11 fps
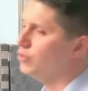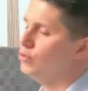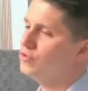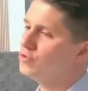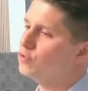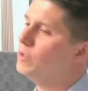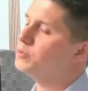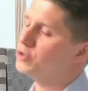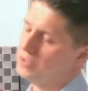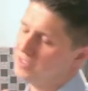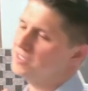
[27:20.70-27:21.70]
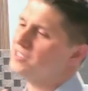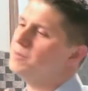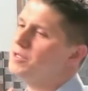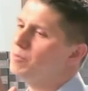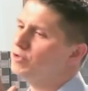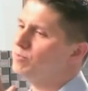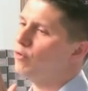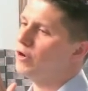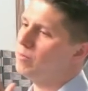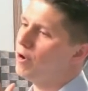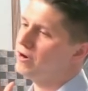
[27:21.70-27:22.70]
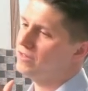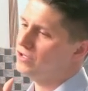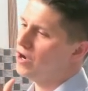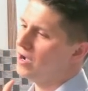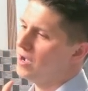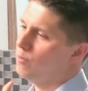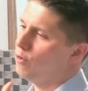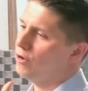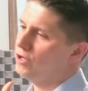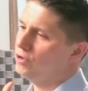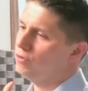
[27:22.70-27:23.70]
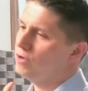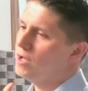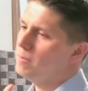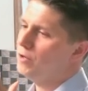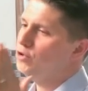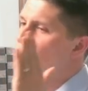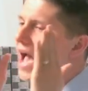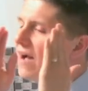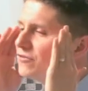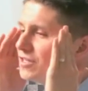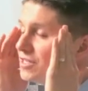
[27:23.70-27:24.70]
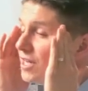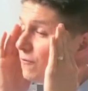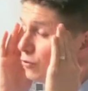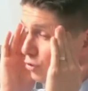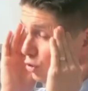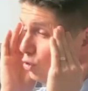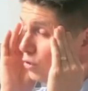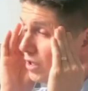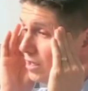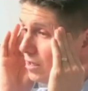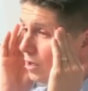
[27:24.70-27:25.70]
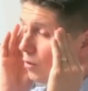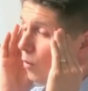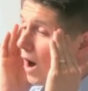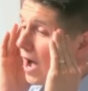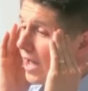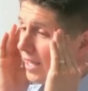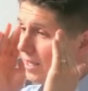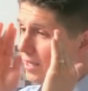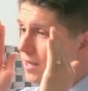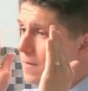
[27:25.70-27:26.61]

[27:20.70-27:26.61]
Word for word: through scripture. This is going to be the most boring part of the talk, I'm warning you. But you have to suffer through it. Why?